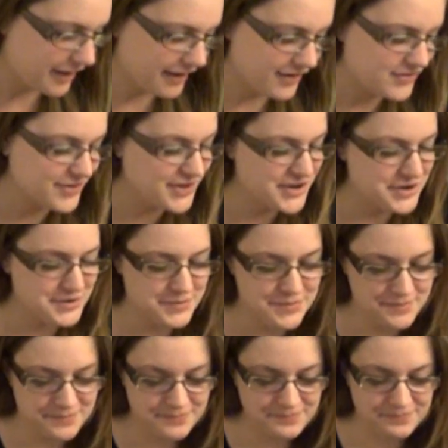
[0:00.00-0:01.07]

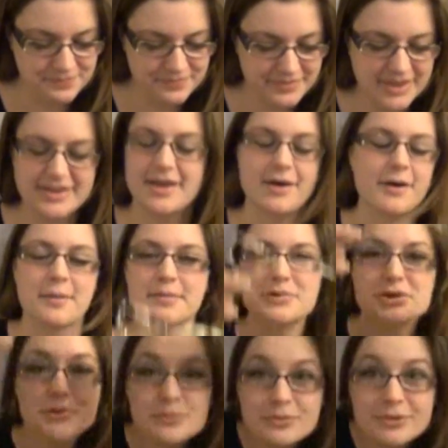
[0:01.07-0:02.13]
Costume. here.
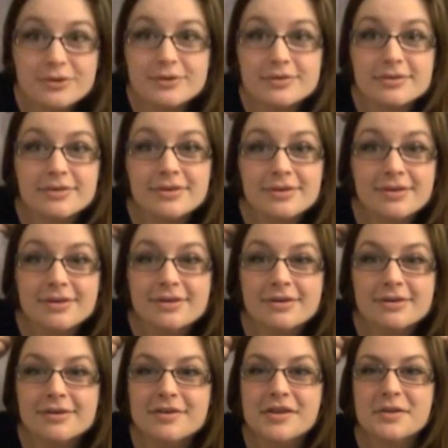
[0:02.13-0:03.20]
Um, she
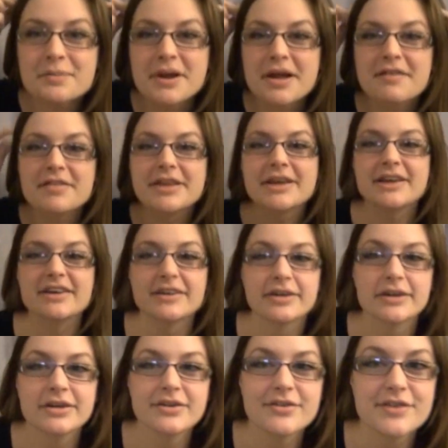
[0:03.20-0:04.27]
have half
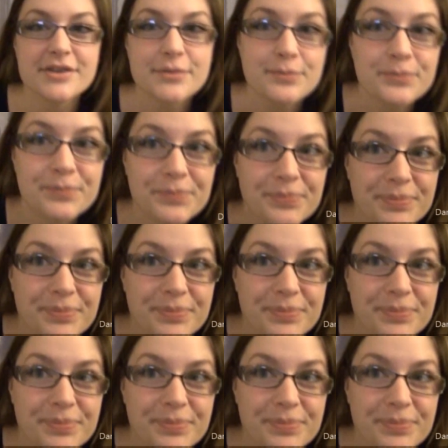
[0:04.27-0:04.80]
ears.